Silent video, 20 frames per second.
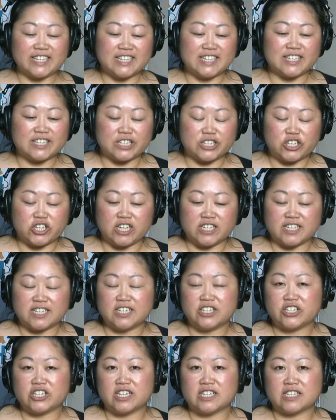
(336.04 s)
is. The
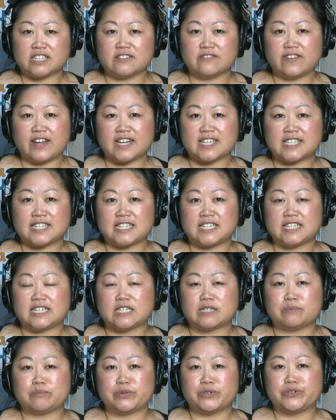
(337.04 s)
Johnson & Johnson vaccine
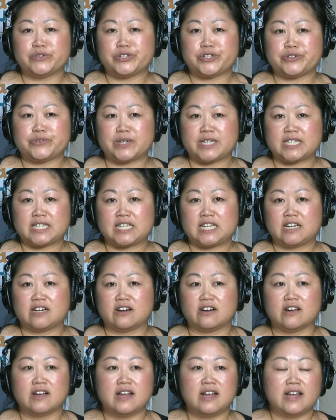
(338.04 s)
is a boon to us
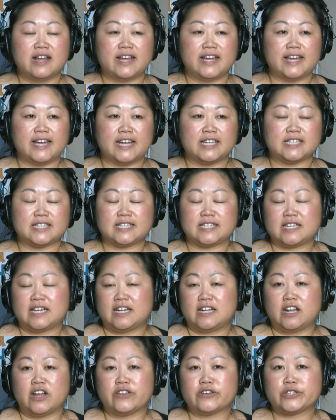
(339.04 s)
here as
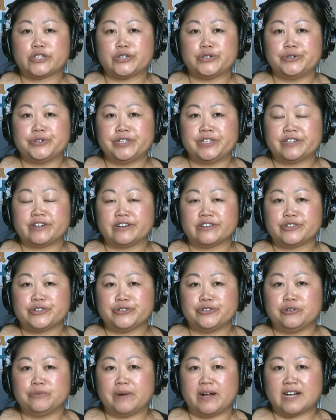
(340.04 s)
another tool in our
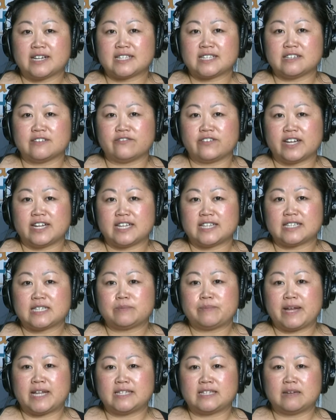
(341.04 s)
toolbox in fighting this
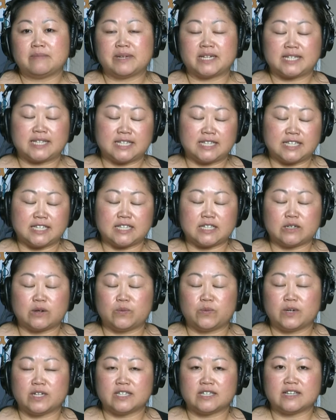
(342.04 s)
pandemic, since it's
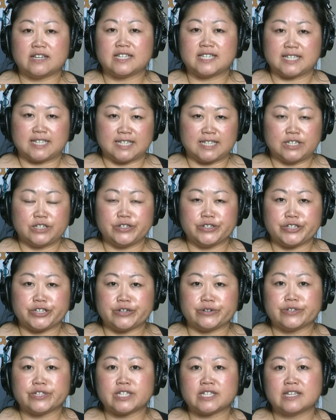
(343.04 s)
a single
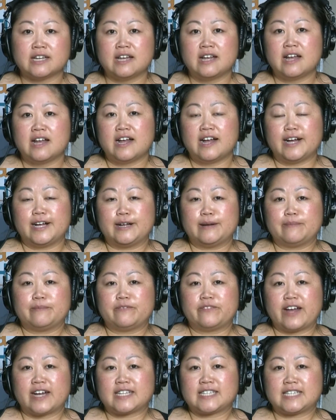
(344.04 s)
dose
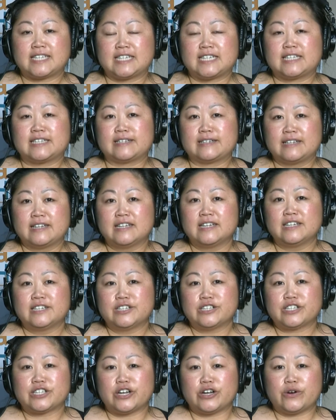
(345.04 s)
vaccine.
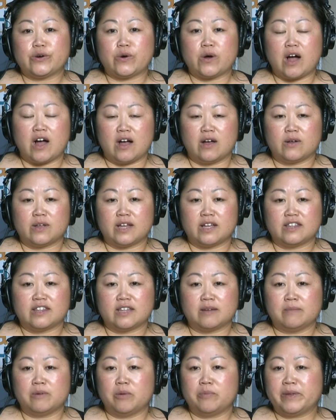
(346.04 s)
So
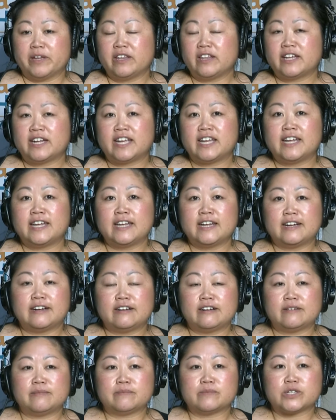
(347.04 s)
the mobility,
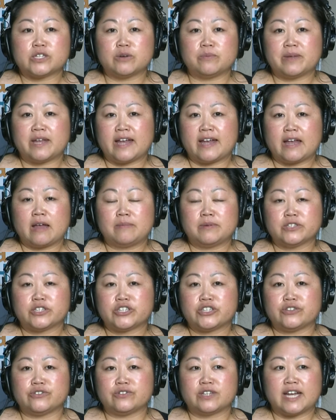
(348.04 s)
so being able
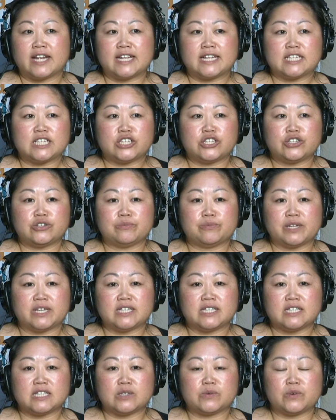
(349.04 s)
to get it into
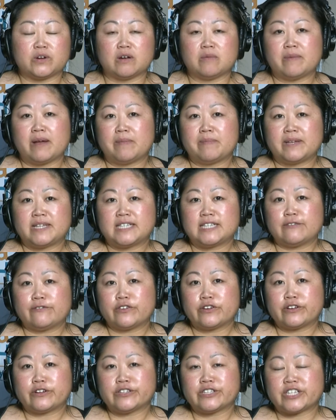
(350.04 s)
places where it might be
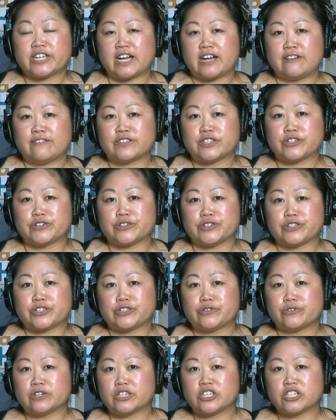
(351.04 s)
difficult to have certain
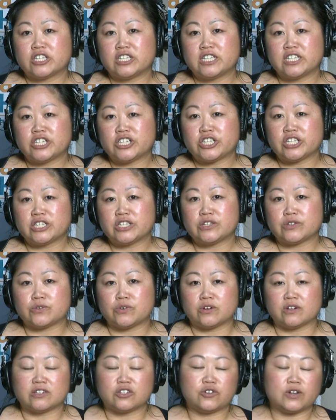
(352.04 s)
storage conditions
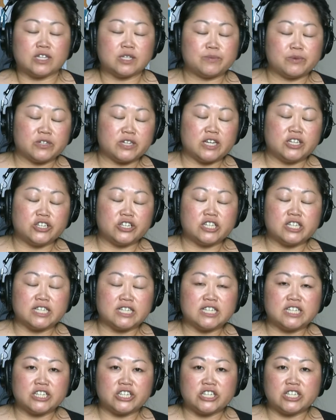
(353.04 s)
or transportation
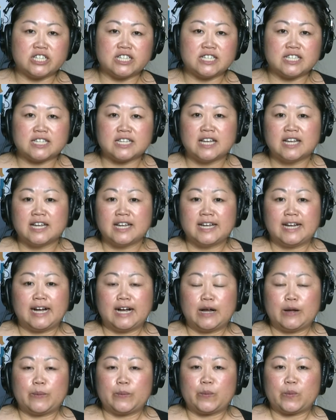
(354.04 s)
conditions,
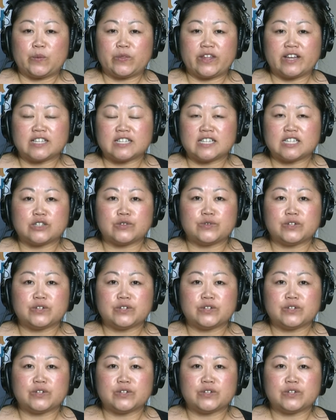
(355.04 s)
that it's